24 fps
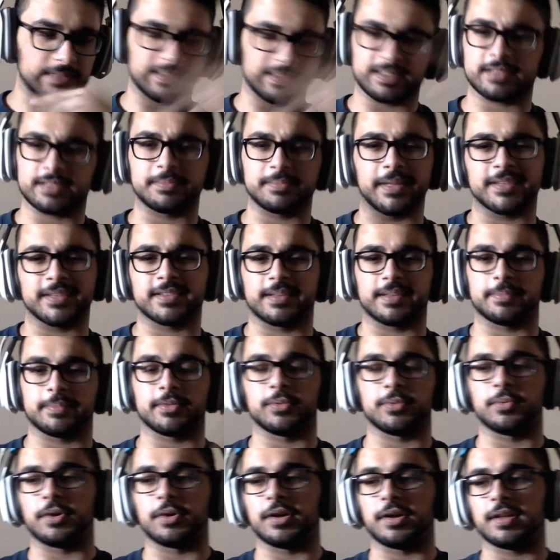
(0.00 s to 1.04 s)
it just messes
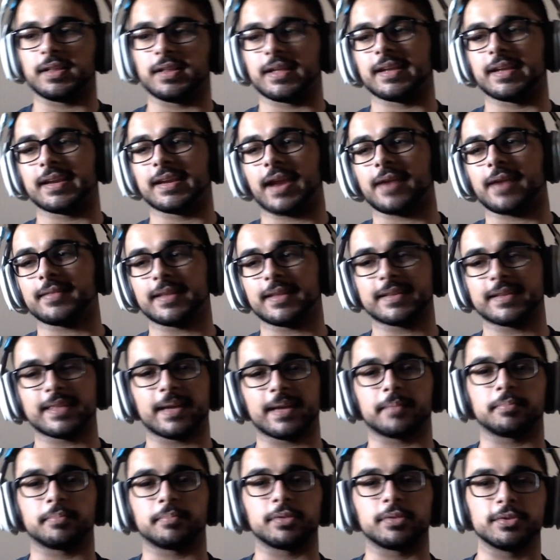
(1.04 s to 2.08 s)
up the wall. And I don't like
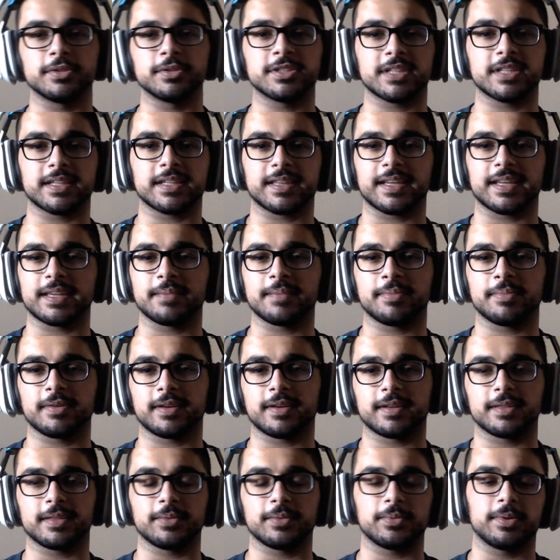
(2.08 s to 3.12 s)
that blue shit that you put
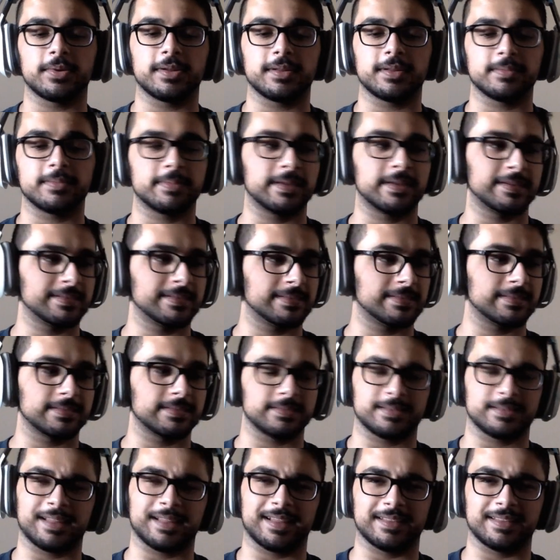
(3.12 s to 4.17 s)
on the wall
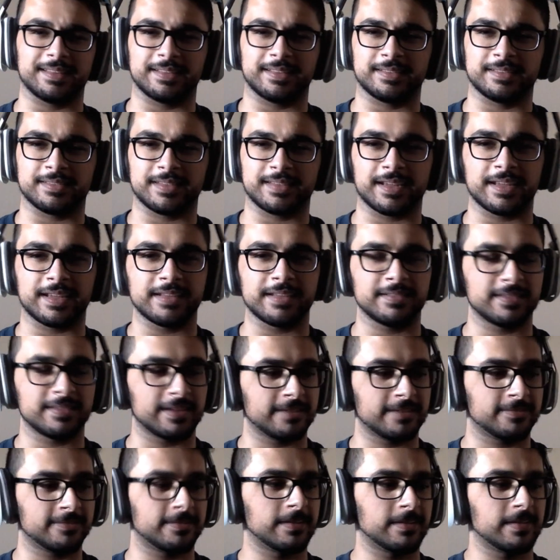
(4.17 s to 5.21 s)
because or that little sticky
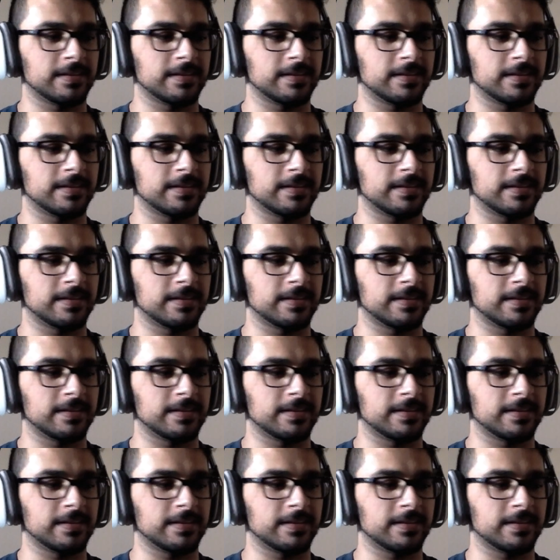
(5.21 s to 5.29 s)
stuff